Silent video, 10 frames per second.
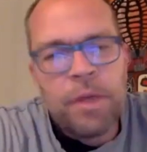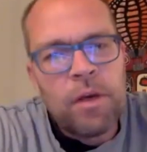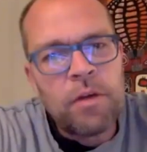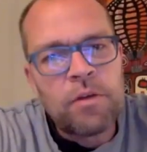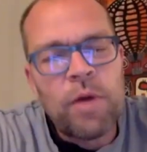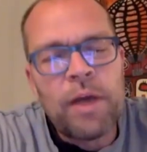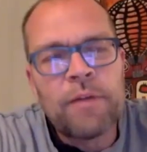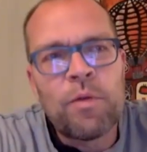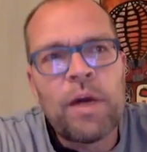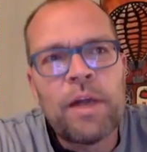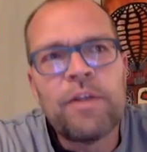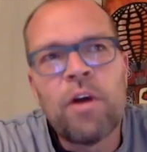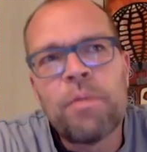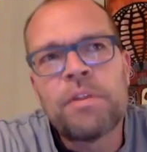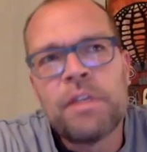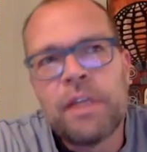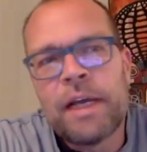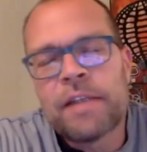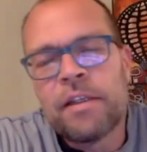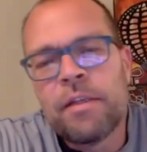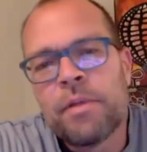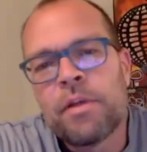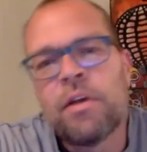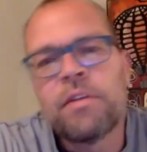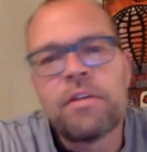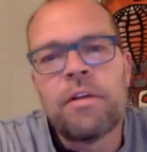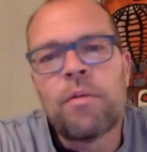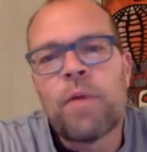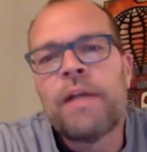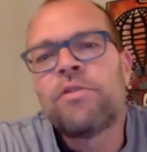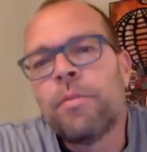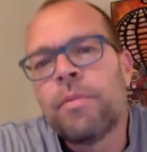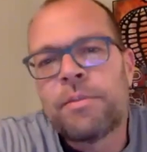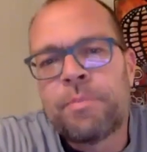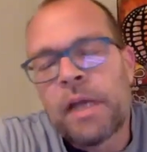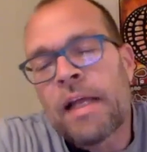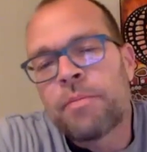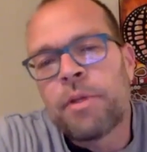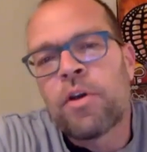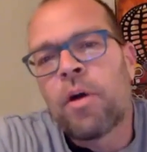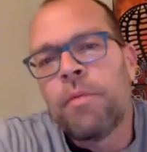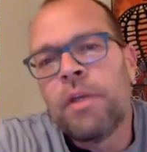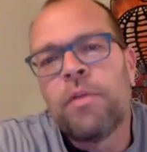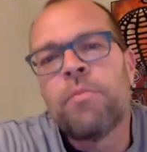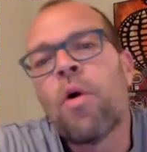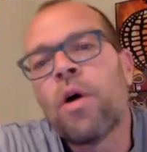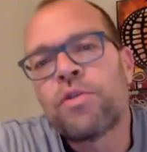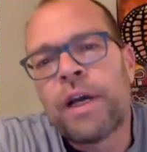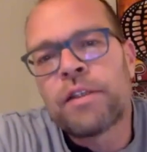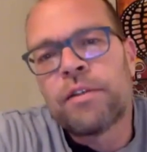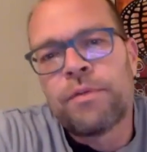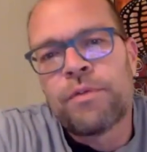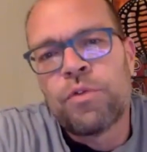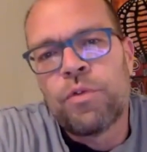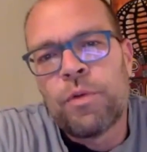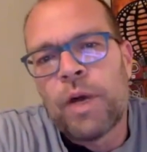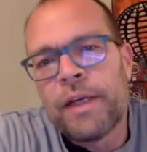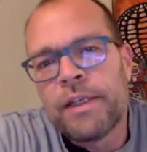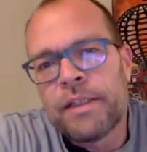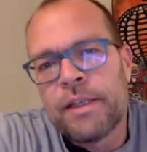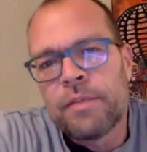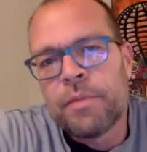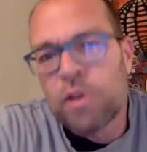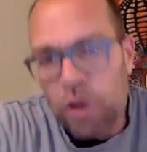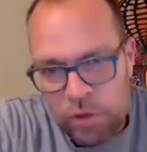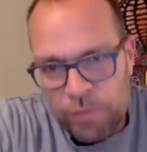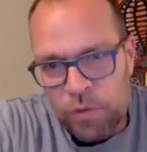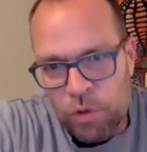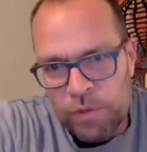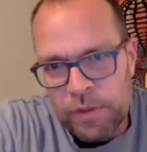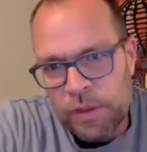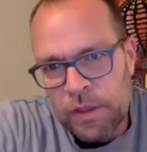Because quite the opposite actually, because WineJump has become even more attractive to wine estates because of COVID.